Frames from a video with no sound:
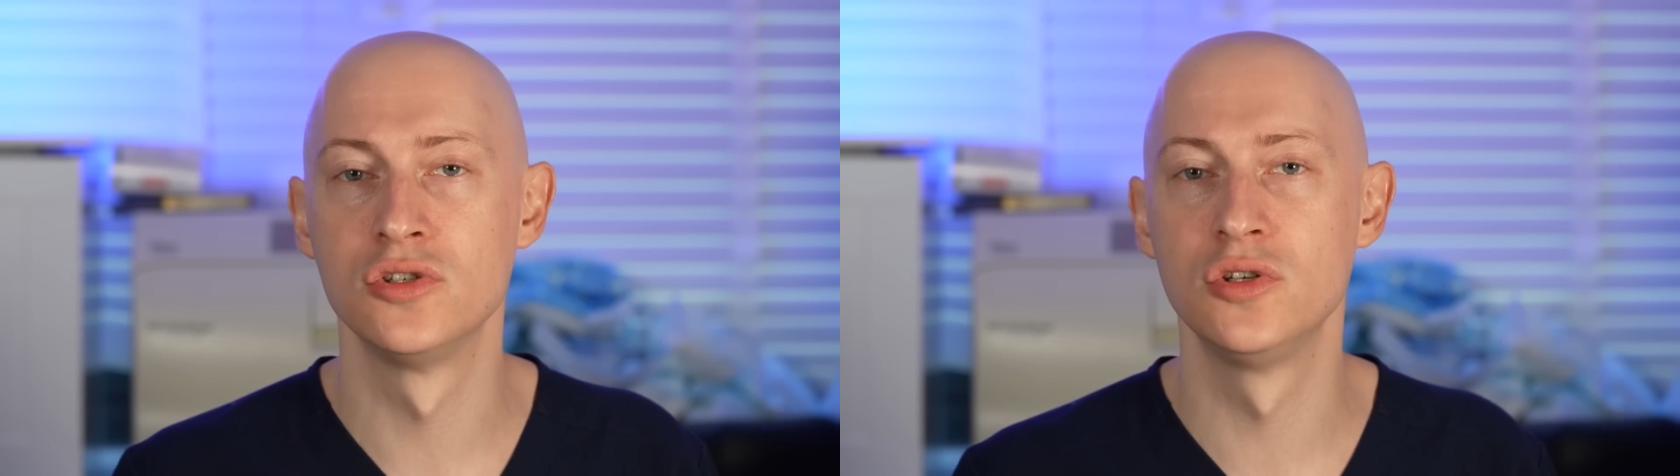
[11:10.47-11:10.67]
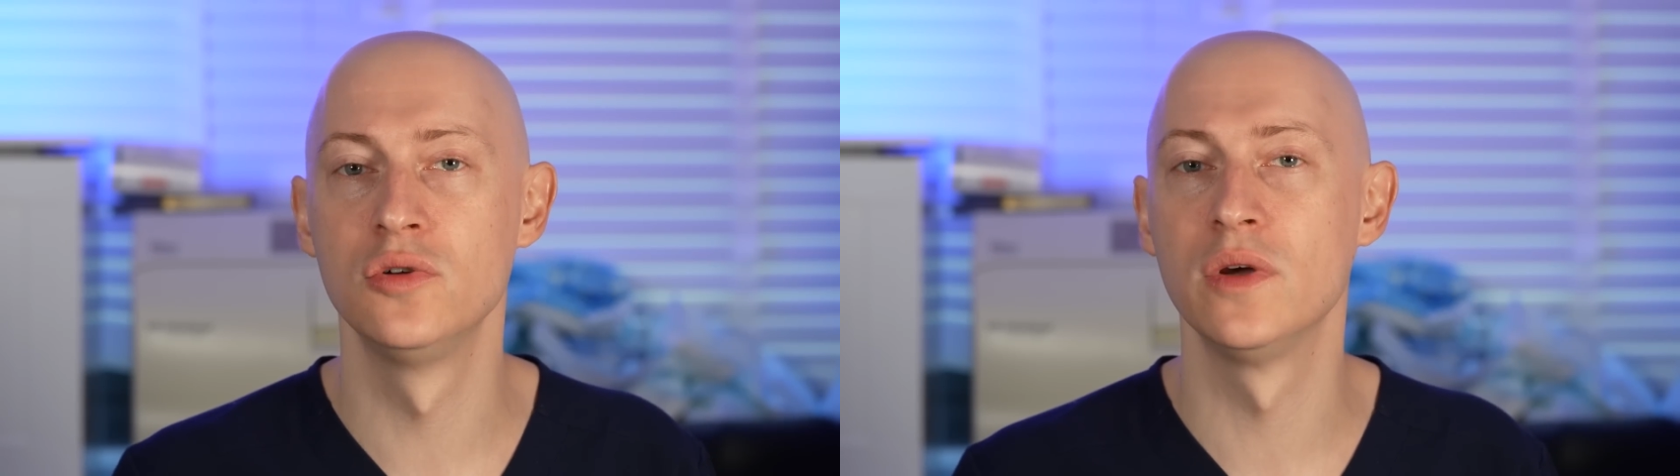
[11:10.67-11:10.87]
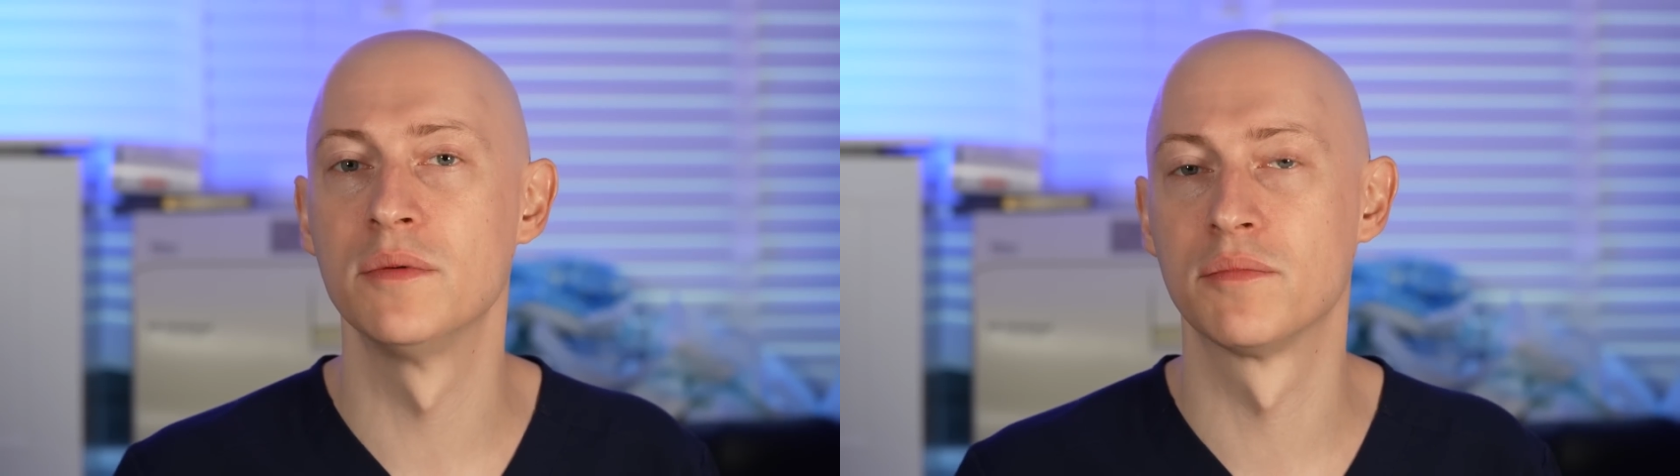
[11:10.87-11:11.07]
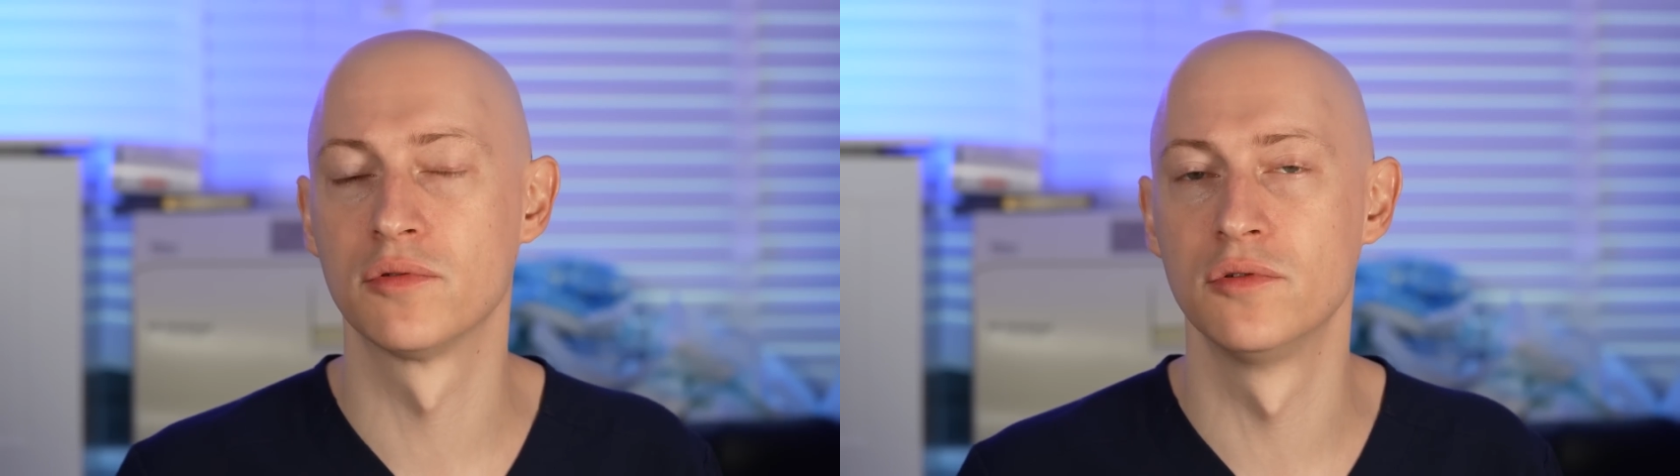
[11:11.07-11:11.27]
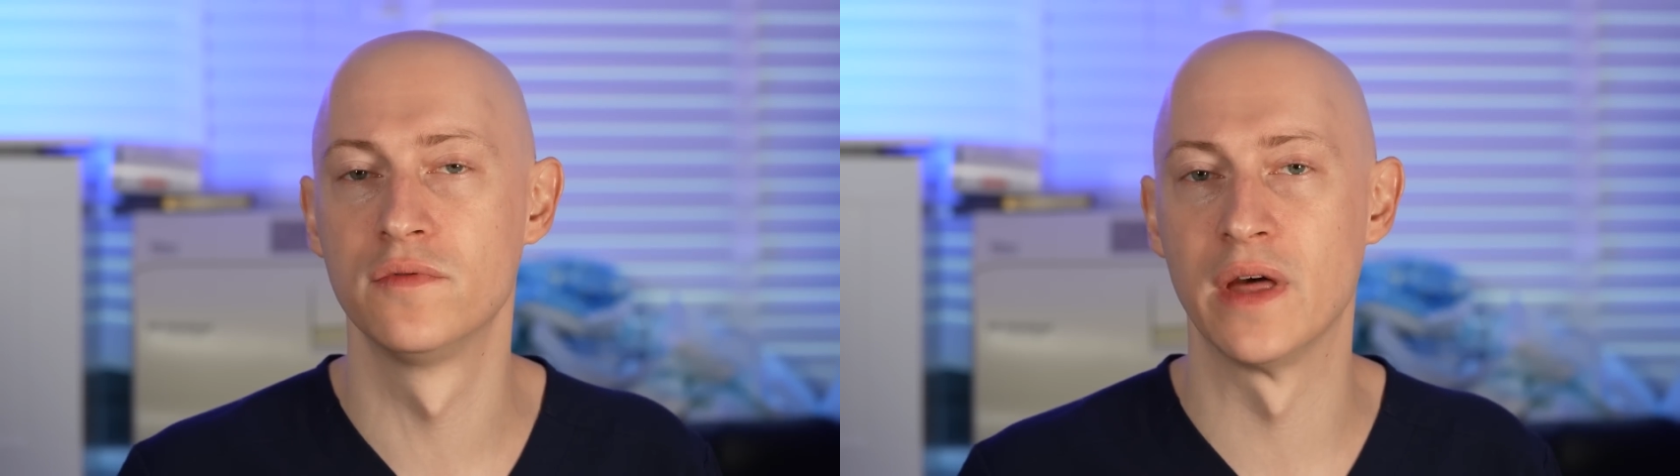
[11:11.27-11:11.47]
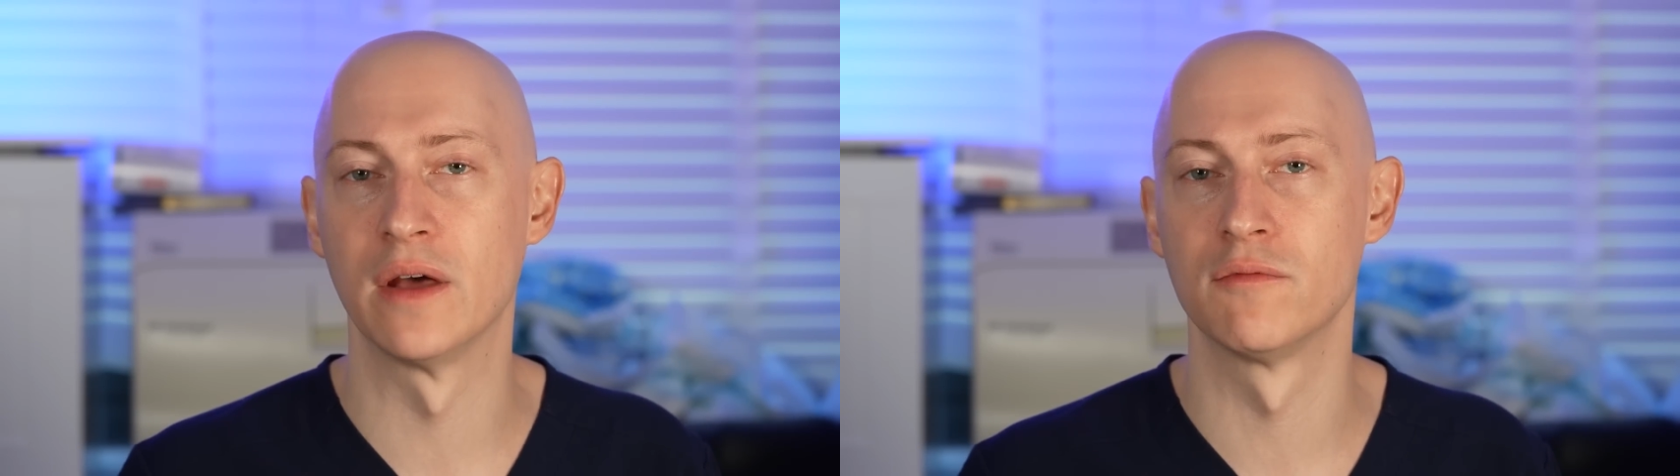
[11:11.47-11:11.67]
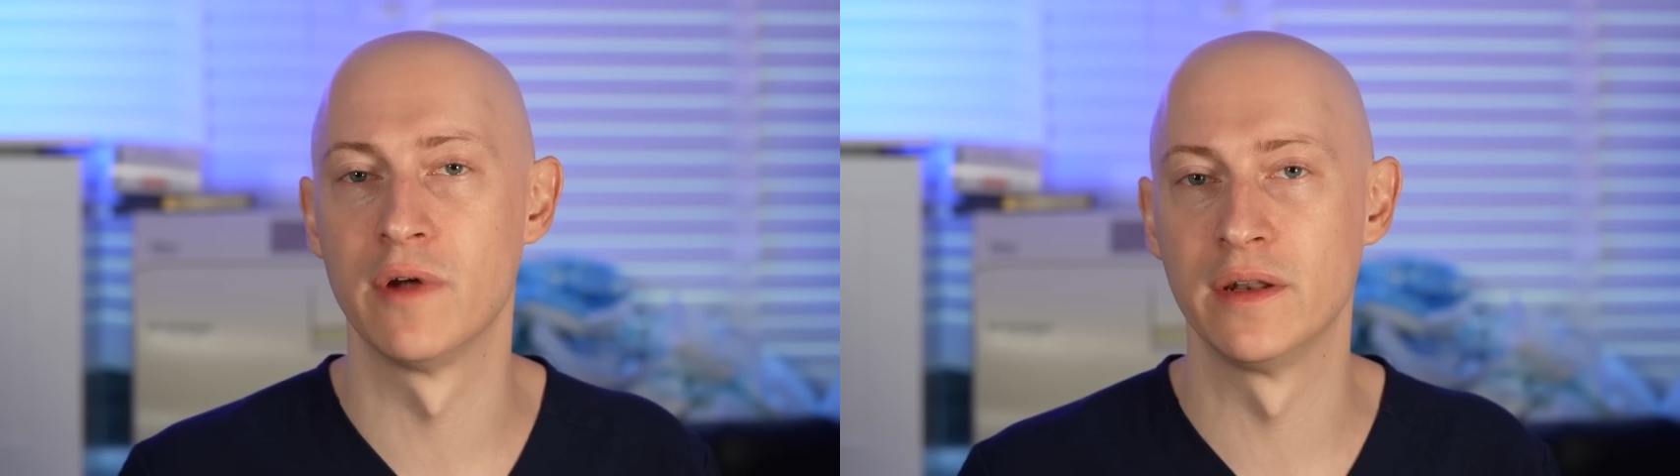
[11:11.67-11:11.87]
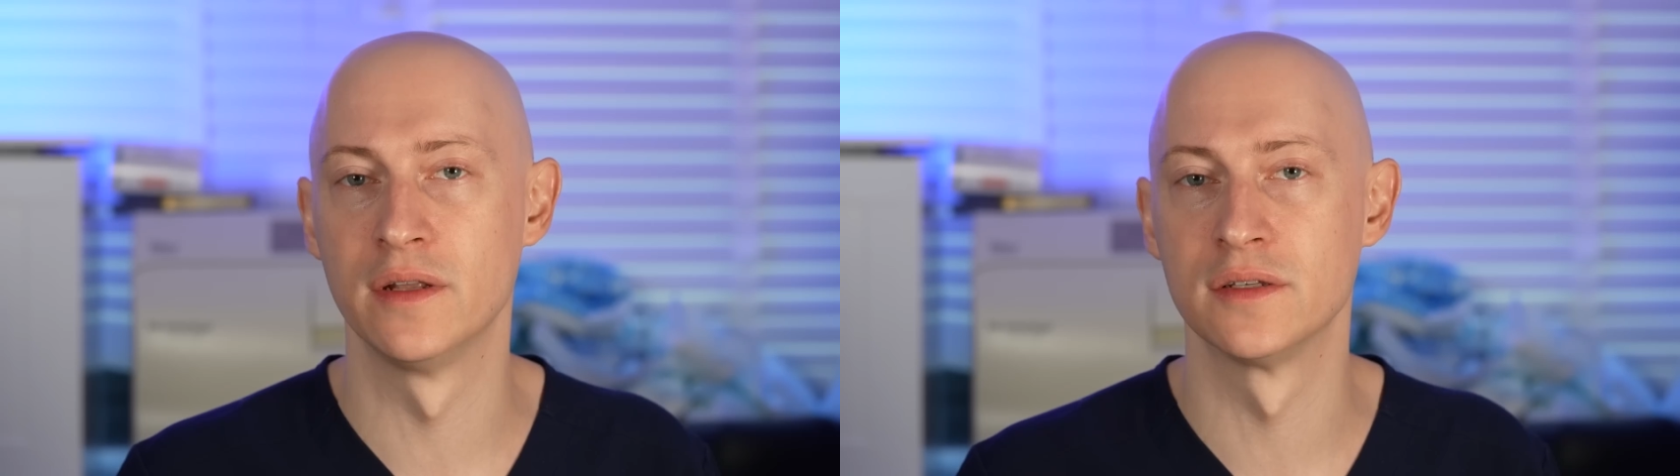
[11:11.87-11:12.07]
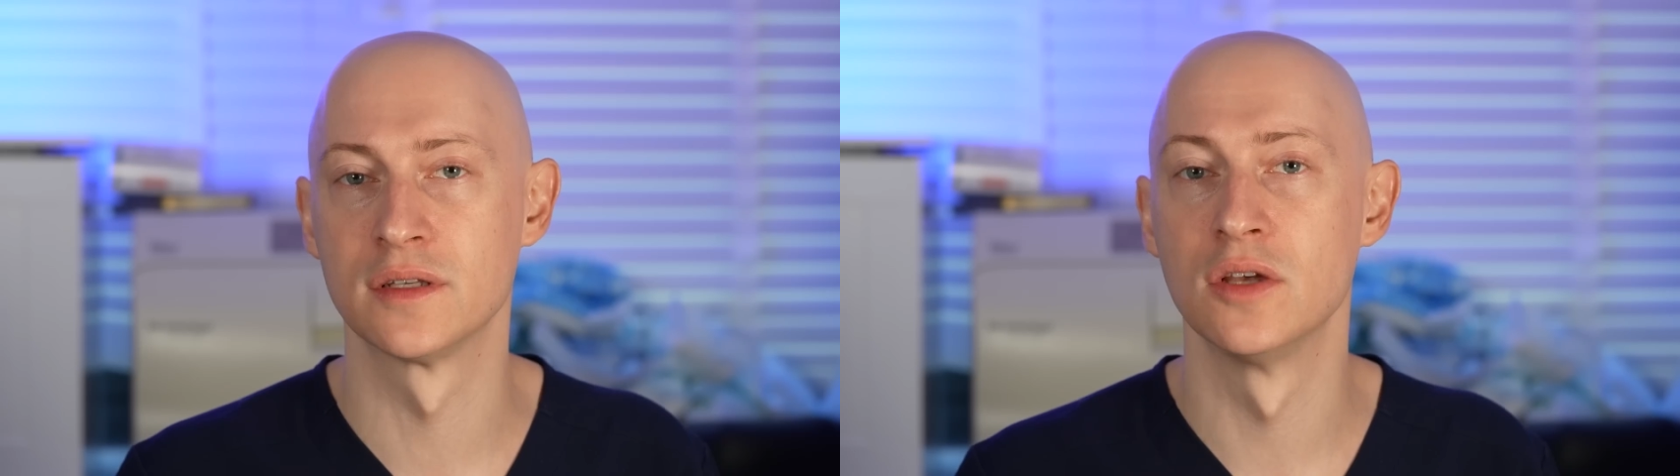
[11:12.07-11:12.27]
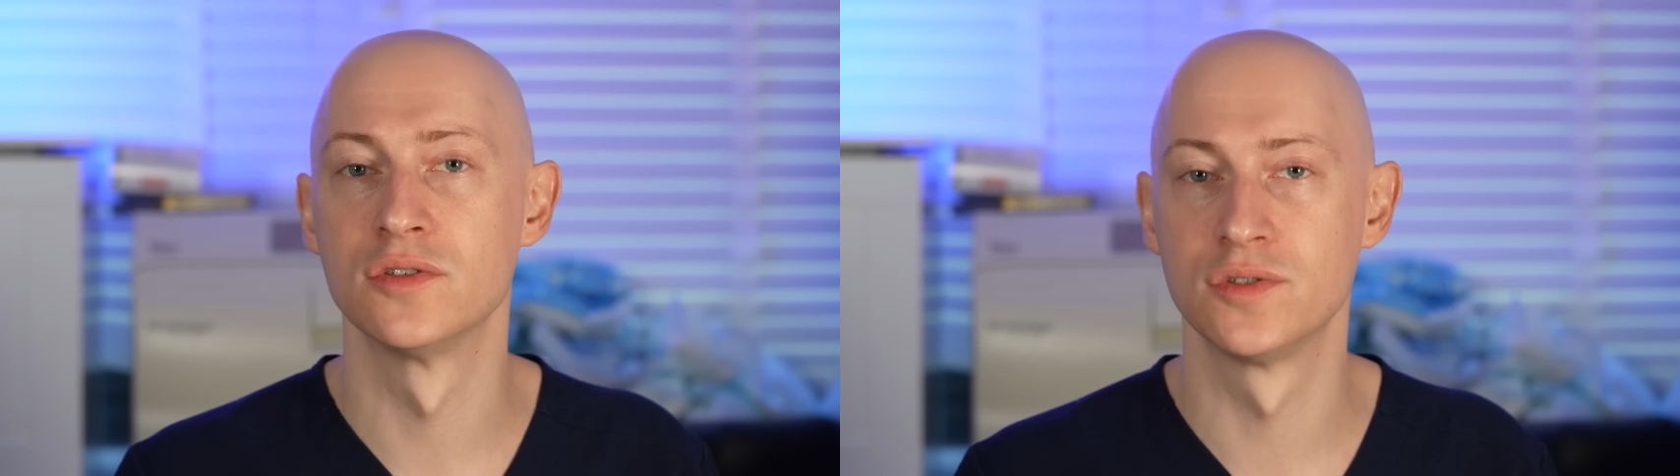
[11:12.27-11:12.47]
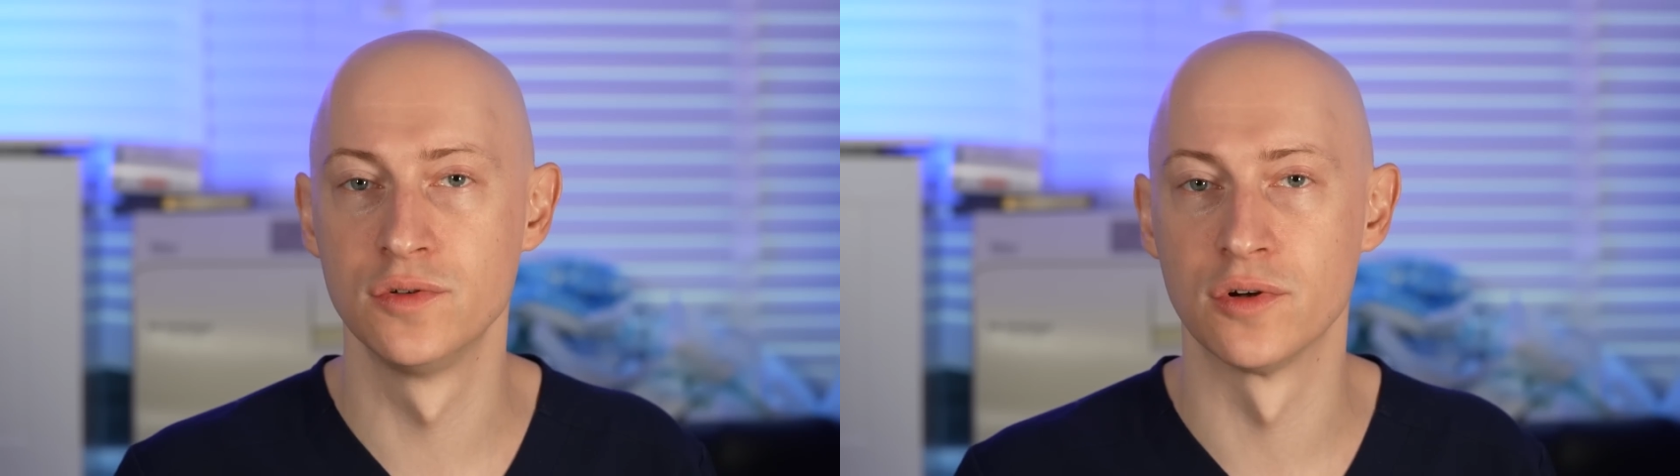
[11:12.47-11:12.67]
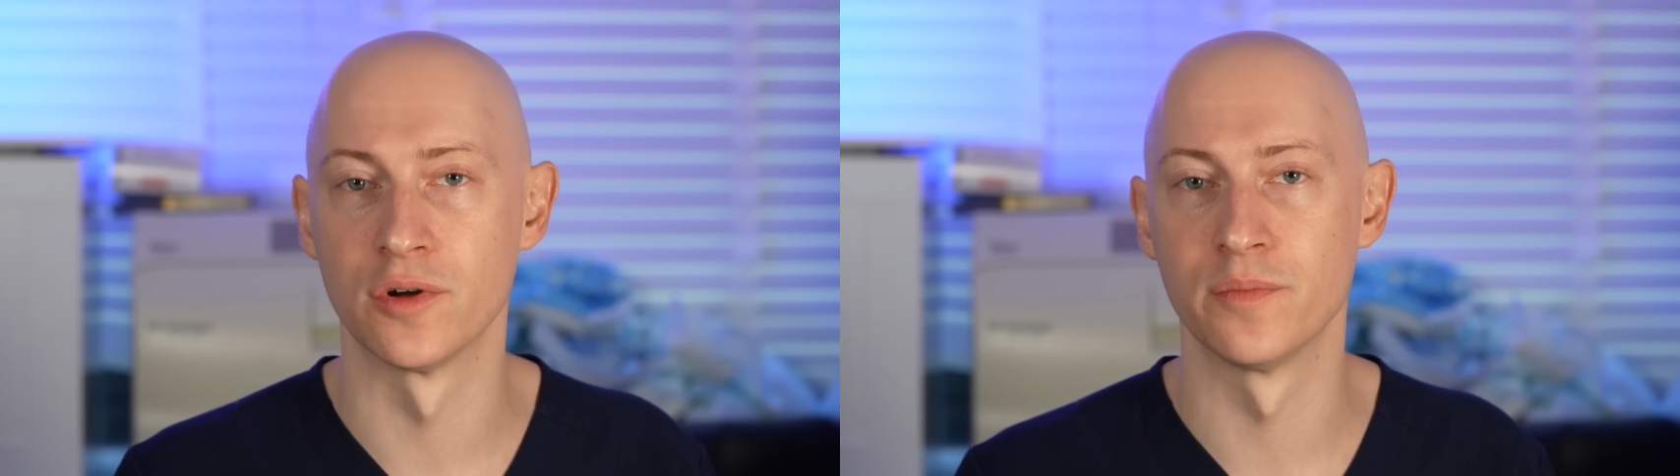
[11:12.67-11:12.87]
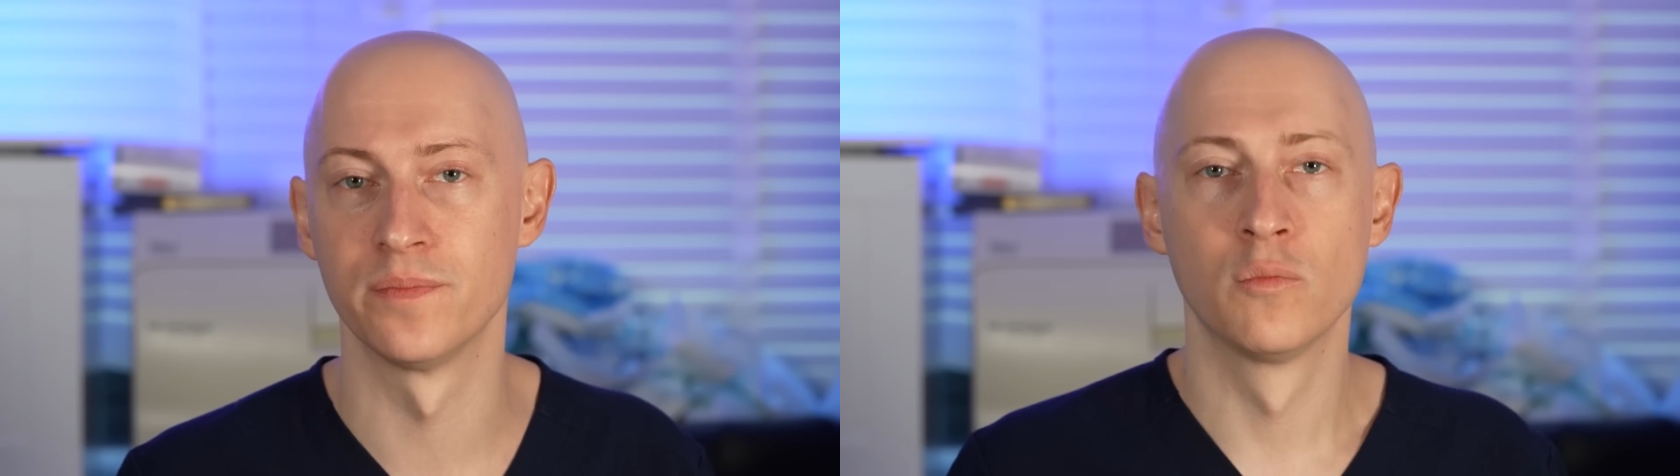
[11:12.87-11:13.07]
to improve that redness sooner.